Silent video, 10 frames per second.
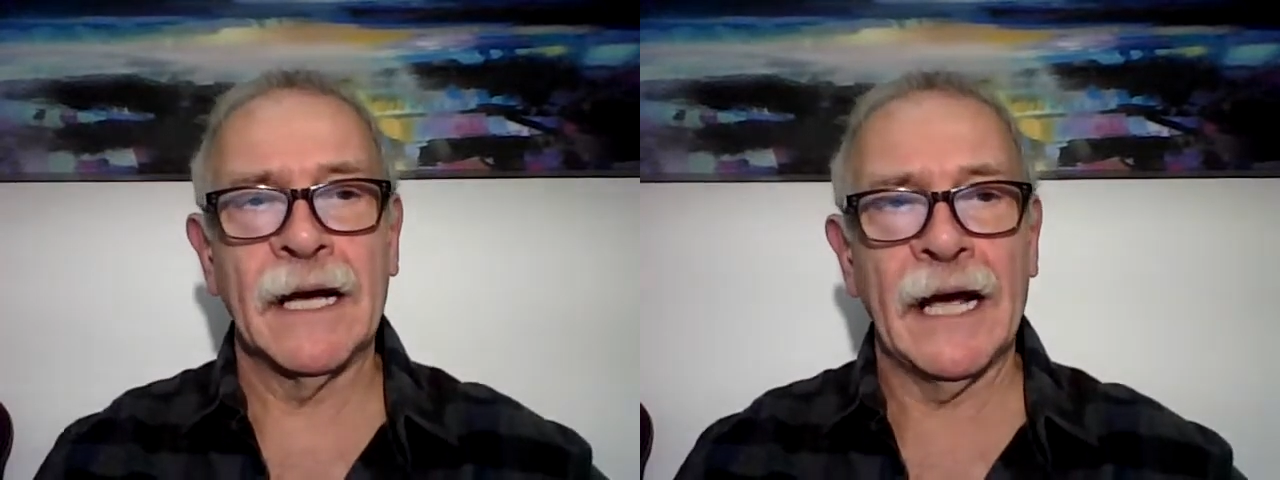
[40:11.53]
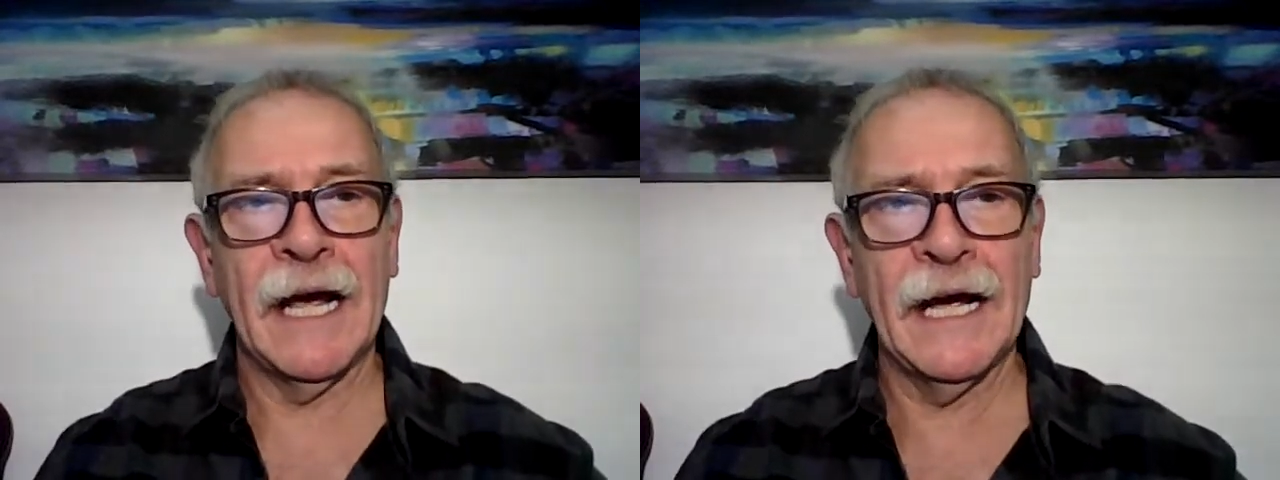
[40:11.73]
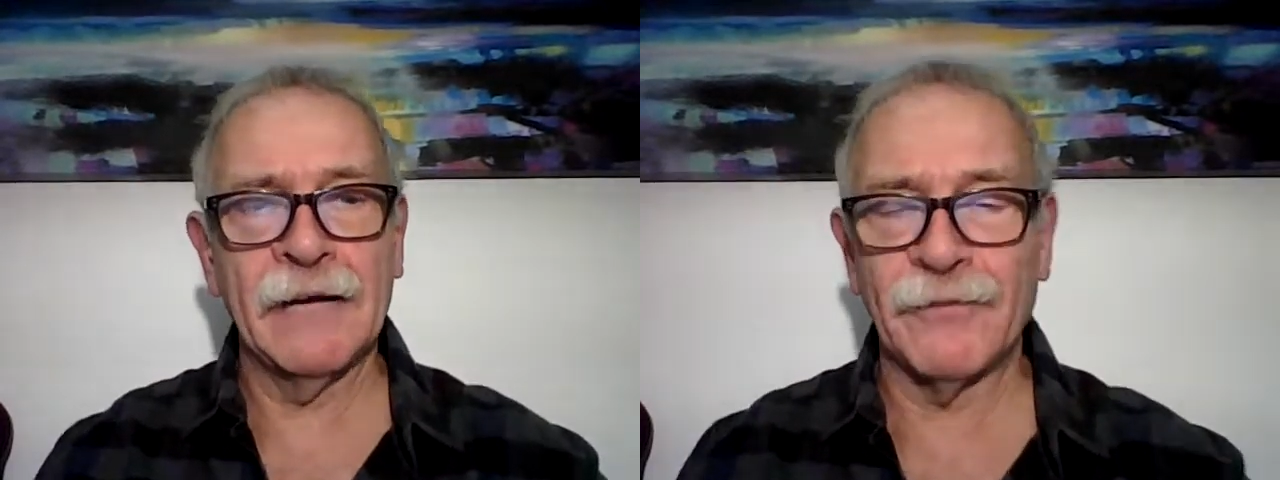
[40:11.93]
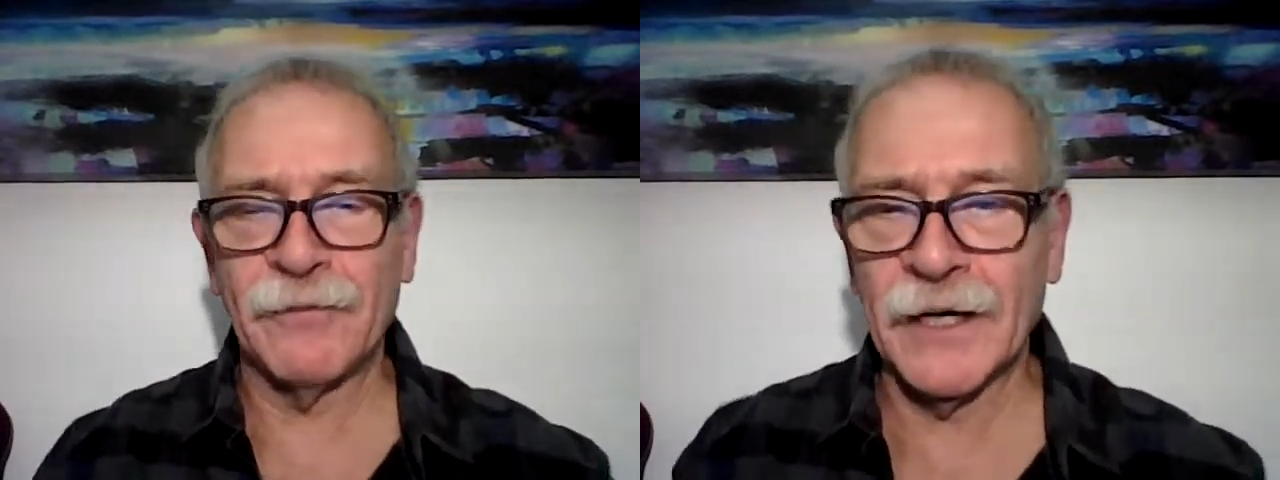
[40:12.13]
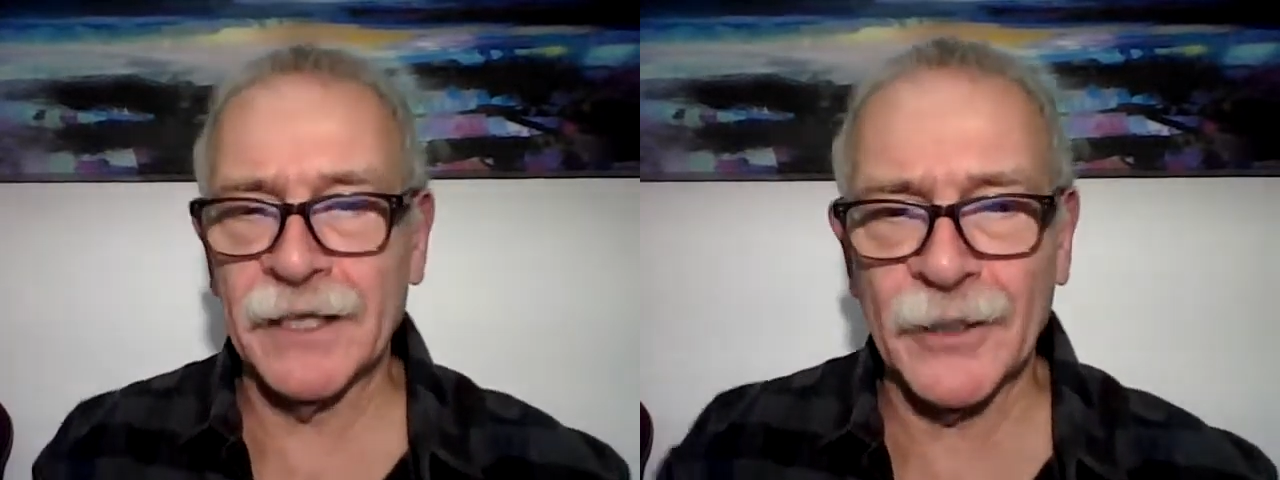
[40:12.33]
And
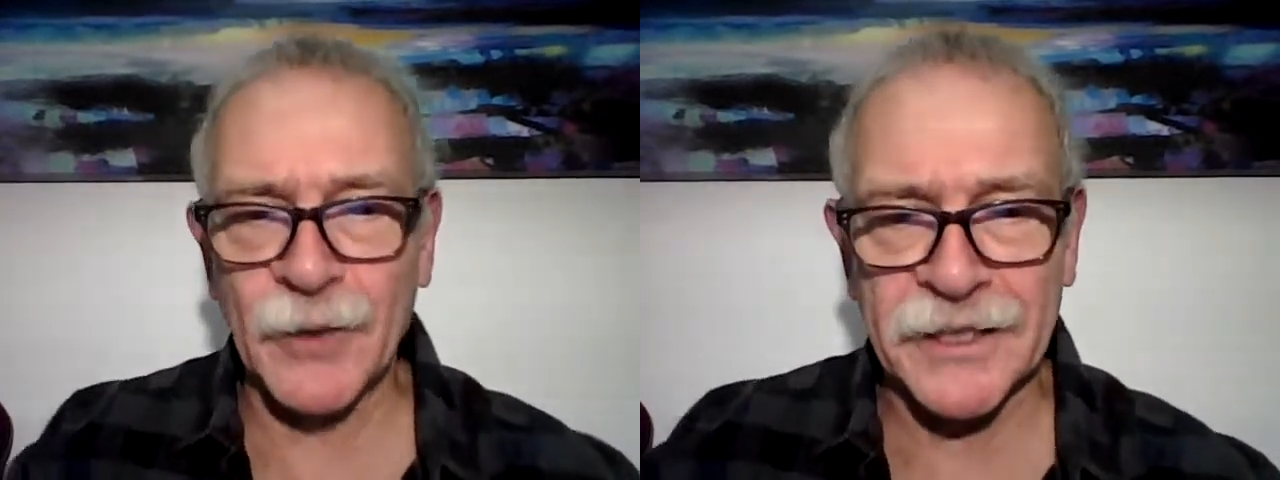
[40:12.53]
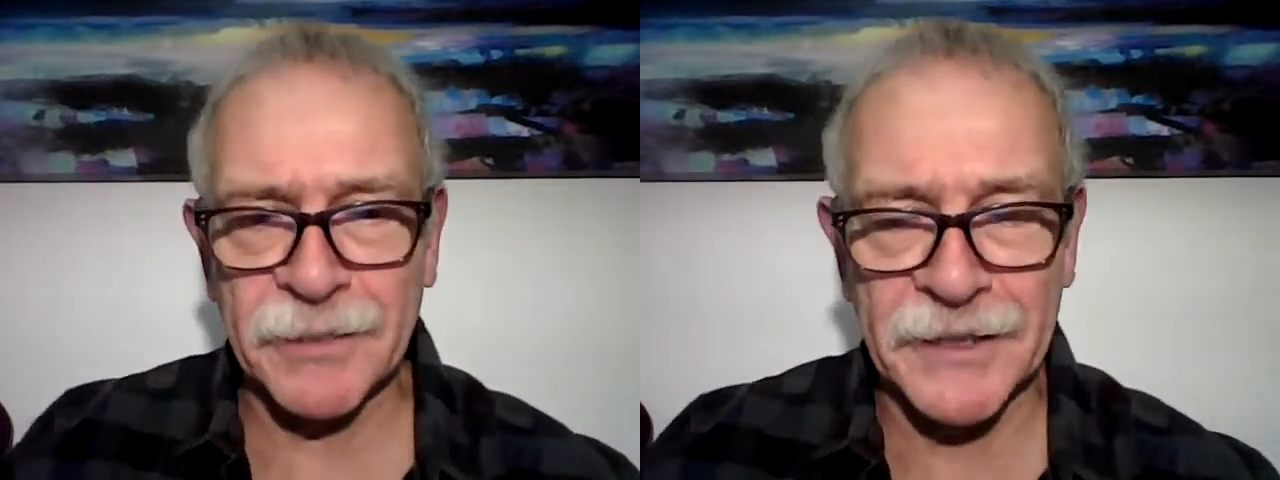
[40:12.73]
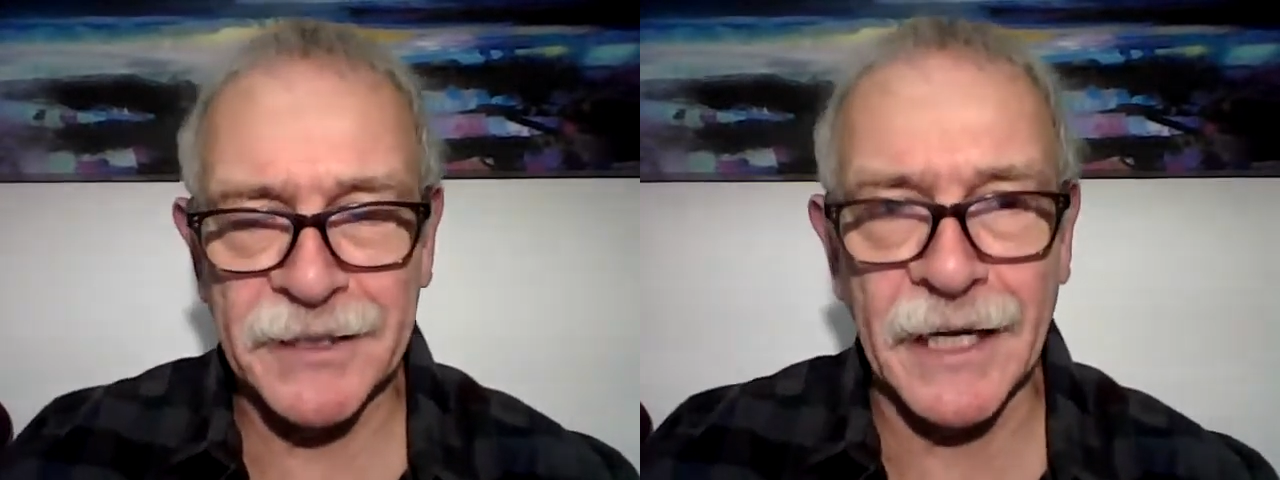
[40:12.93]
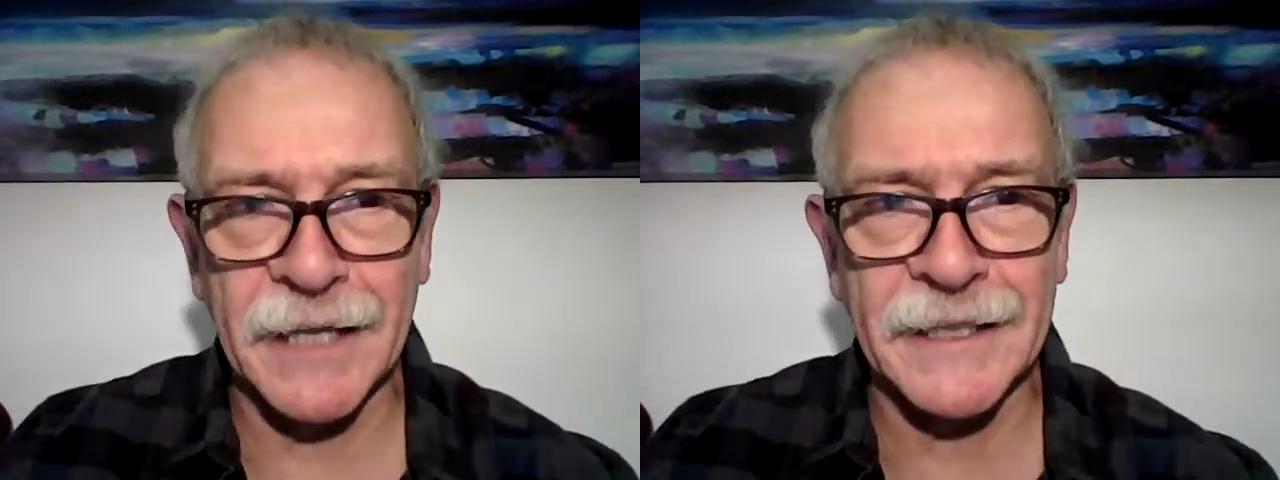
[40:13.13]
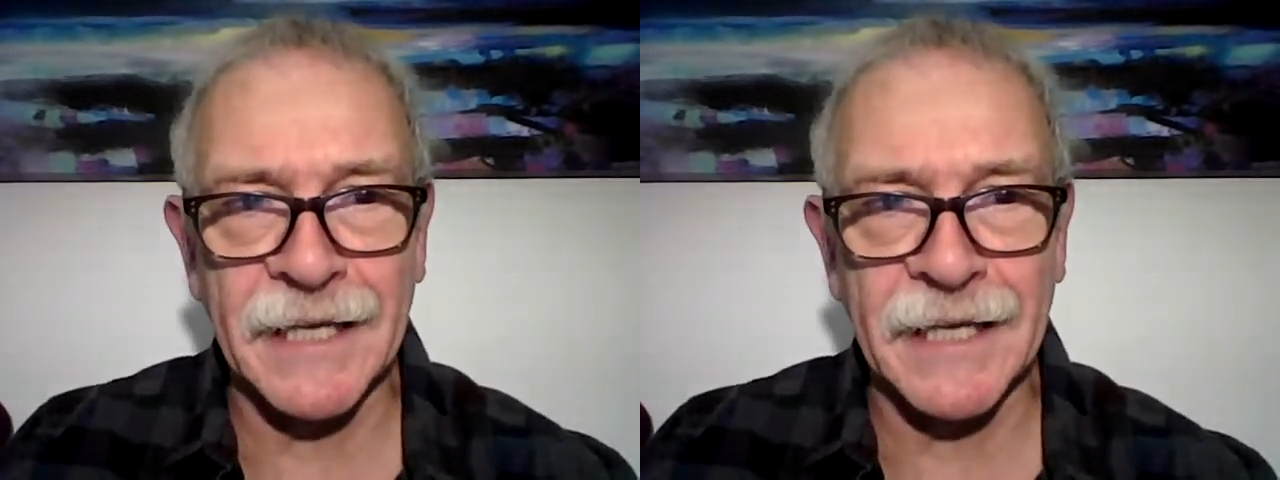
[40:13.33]
finally, question number 10.